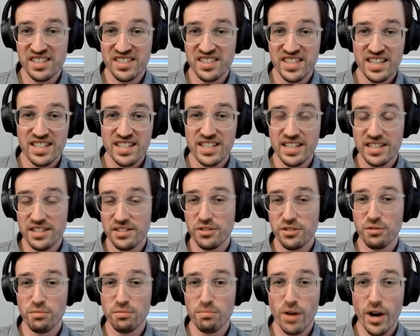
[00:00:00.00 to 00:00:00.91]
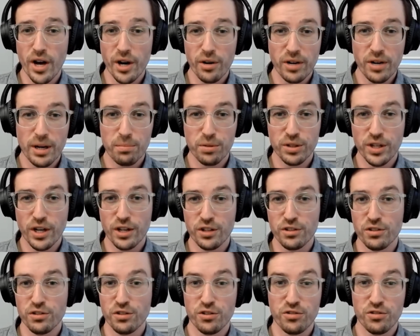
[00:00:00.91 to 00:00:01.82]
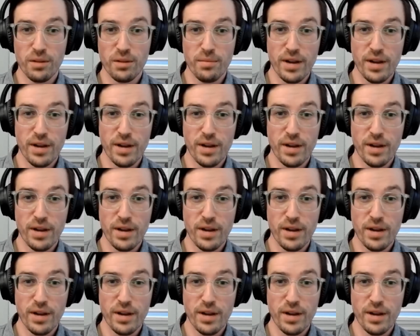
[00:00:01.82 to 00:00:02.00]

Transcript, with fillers: and 60s to moderate production to